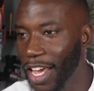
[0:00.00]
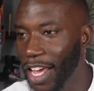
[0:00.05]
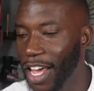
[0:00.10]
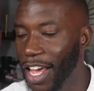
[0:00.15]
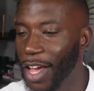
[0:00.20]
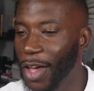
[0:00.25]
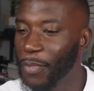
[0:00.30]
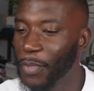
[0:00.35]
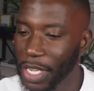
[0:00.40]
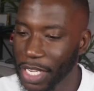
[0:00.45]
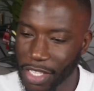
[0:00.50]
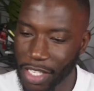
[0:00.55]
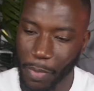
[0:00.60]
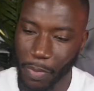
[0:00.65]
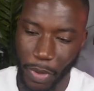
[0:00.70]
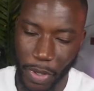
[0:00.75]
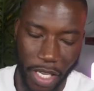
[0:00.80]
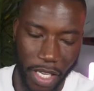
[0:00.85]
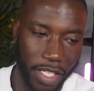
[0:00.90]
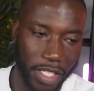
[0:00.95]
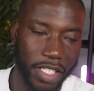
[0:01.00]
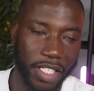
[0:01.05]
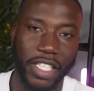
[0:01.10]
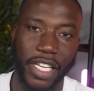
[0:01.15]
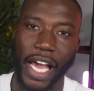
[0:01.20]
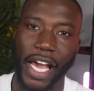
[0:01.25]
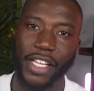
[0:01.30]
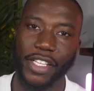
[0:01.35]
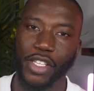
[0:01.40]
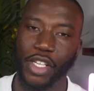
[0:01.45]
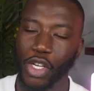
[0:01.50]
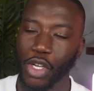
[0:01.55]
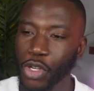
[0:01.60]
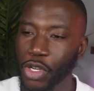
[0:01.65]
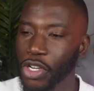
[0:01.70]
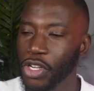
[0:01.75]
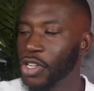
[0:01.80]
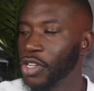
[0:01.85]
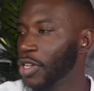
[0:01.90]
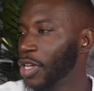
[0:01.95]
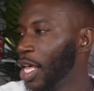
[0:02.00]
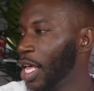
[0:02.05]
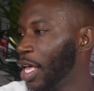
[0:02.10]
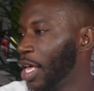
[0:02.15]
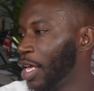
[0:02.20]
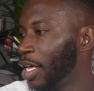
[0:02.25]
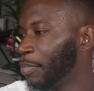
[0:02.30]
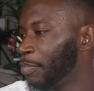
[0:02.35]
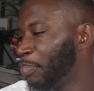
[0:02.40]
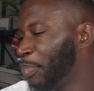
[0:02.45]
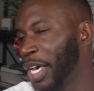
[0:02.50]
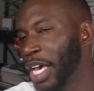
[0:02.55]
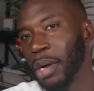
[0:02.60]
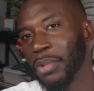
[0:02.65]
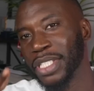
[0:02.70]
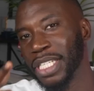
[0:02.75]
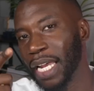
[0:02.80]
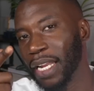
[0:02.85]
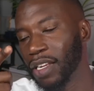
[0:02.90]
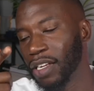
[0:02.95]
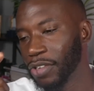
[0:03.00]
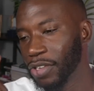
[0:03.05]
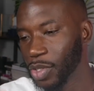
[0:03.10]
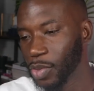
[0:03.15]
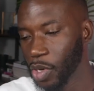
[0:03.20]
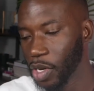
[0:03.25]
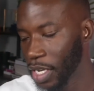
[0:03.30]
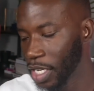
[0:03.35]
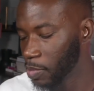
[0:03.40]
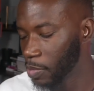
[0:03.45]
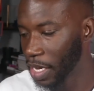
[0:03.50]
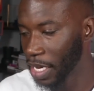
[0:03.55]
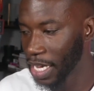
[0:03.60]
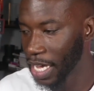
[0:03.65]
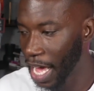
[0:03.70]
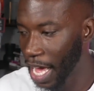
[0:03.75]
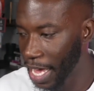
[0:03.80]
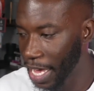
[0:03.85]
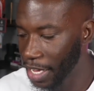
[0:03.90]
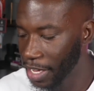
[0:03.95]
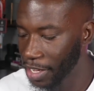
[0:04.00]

Mr. Beast, shout out to Uno. Big up Chandler as well, that's my guy.